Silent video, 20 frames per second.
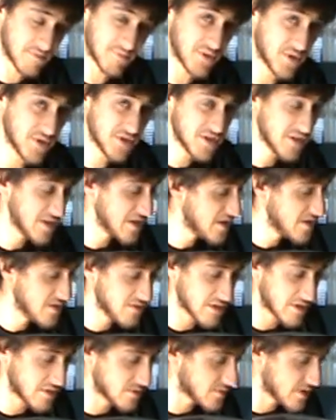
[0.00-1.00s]
Personally,
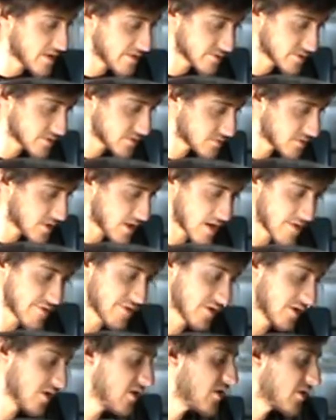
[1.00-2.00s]
no, never. I've
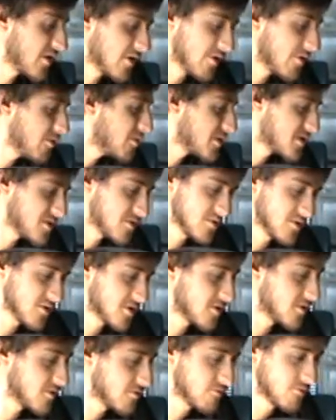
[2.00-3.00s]
heard always you
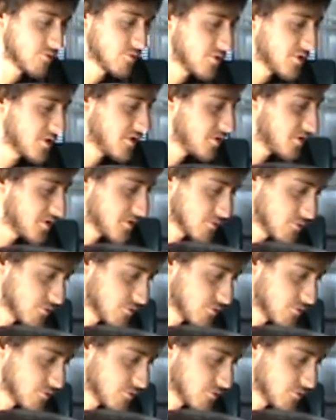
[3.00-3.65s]
hear